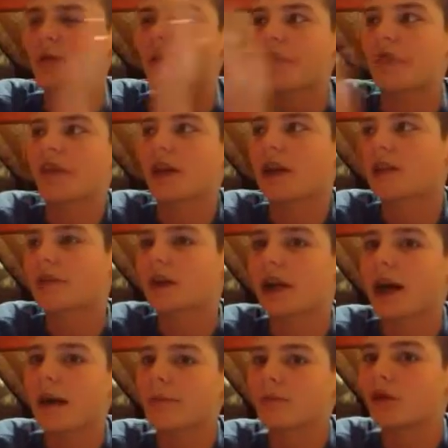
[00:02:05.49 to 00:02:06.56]
one thing
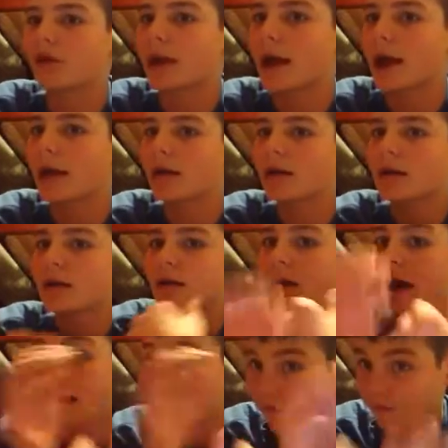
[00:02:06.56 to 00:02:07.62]
that I'm good at?
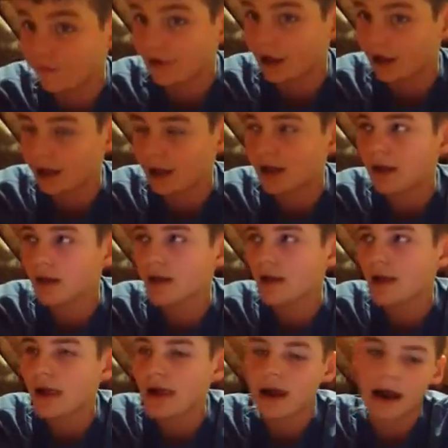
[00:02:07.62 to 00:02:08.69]
I'm funny,
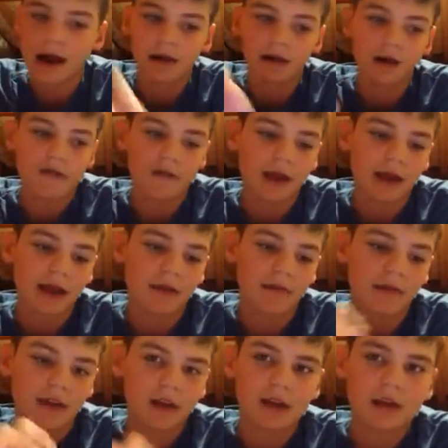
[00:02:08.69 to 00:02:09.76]
I love
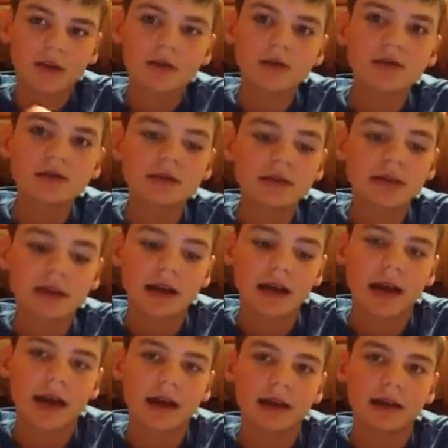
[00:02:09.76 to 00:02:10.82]
making videos,
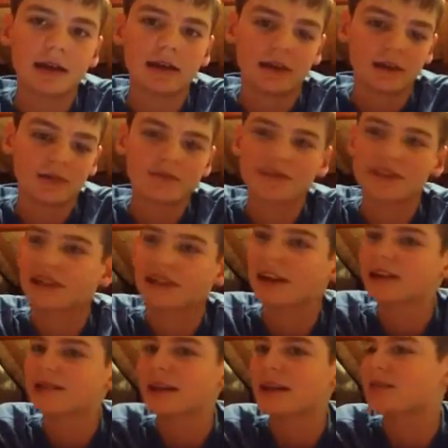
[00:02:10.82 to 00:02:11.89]
and, oh, sorry
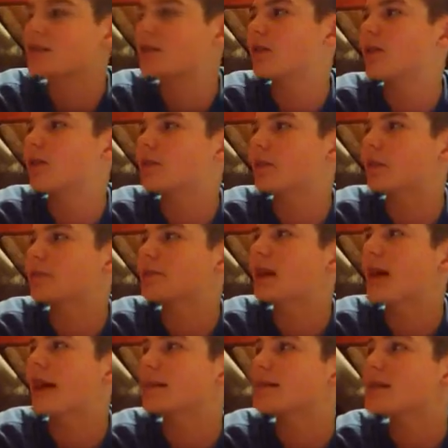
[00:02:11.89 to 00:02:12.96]
guys, I accidentally opened up a
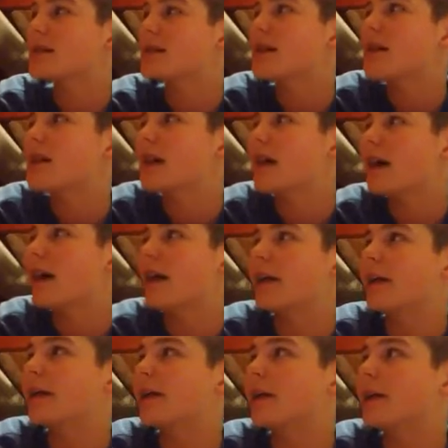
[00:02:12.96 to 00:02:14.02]
text,
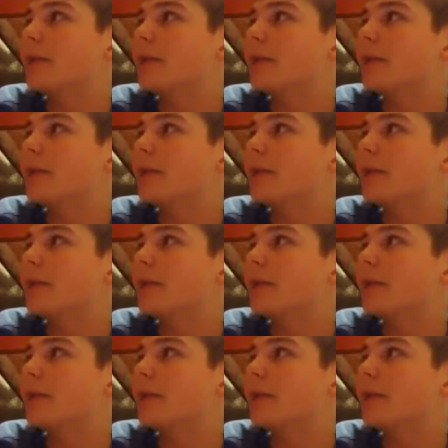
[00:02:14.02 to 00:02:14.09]
and,